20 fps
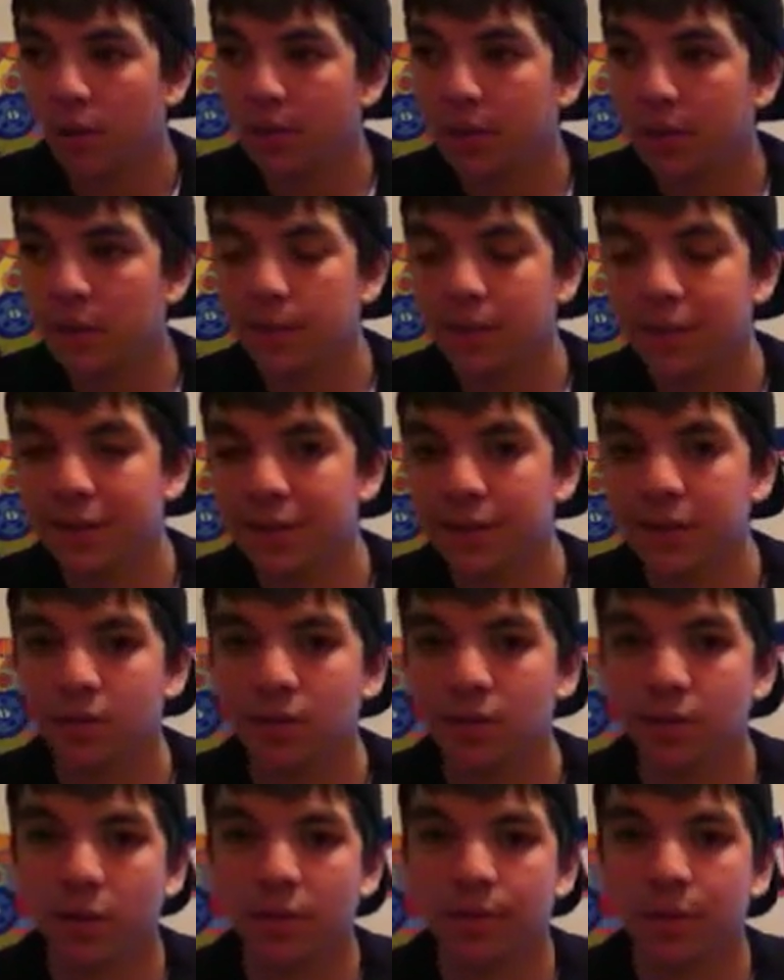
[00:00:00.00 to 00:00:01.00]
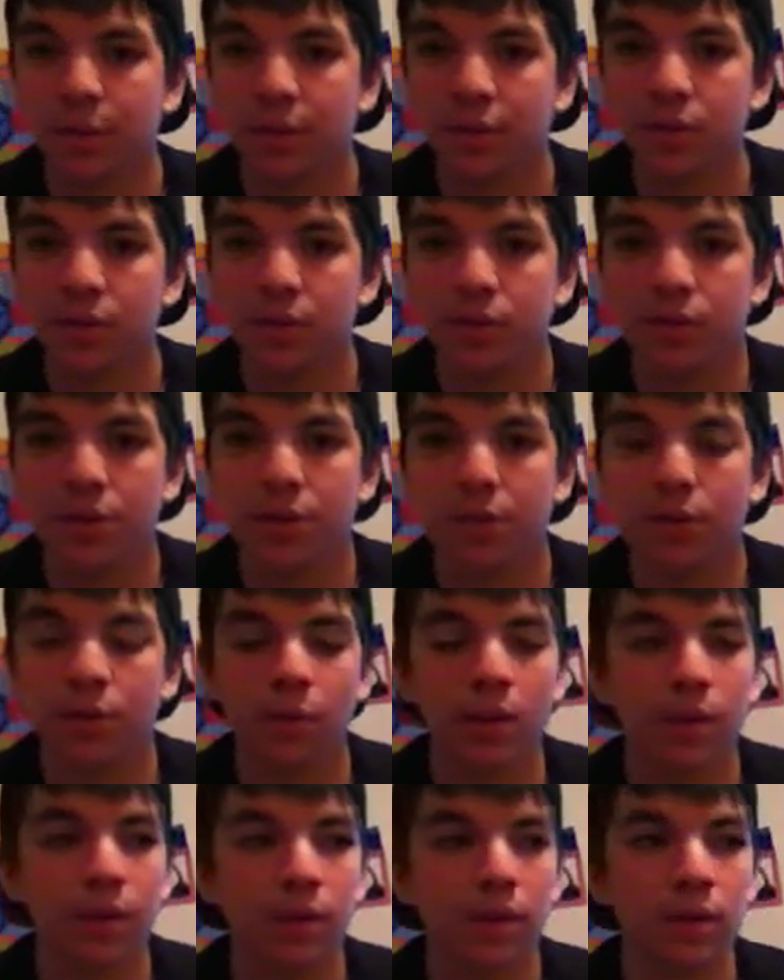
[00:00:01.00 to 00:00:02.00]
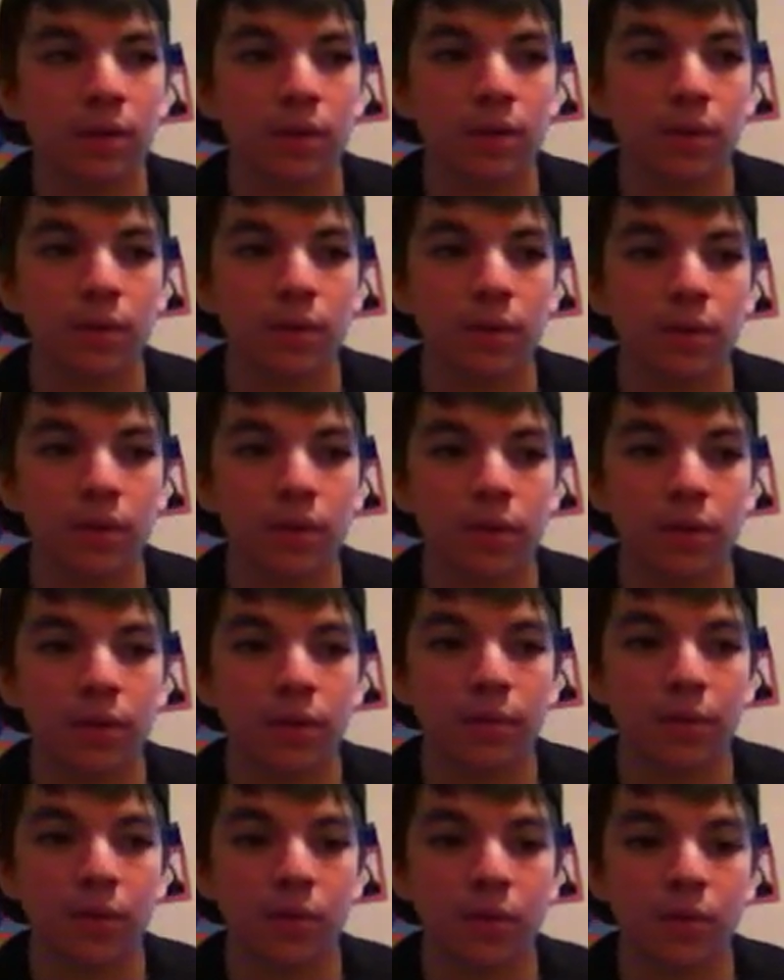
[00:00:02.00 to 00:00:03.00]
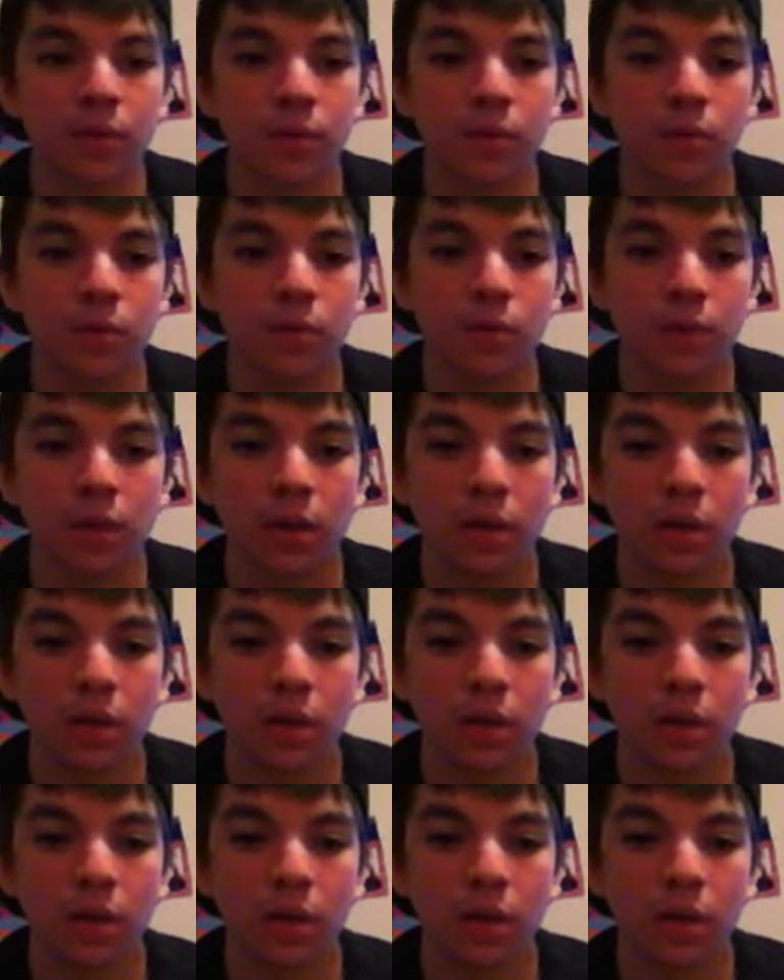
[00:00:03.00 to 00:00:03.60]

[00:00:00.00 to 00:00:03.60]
That's basically what I've been using throughout this whole YouTube